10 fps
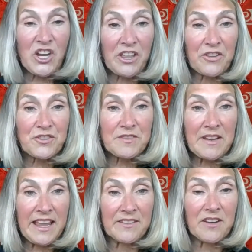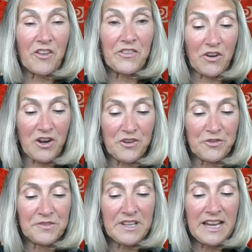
other and on their own.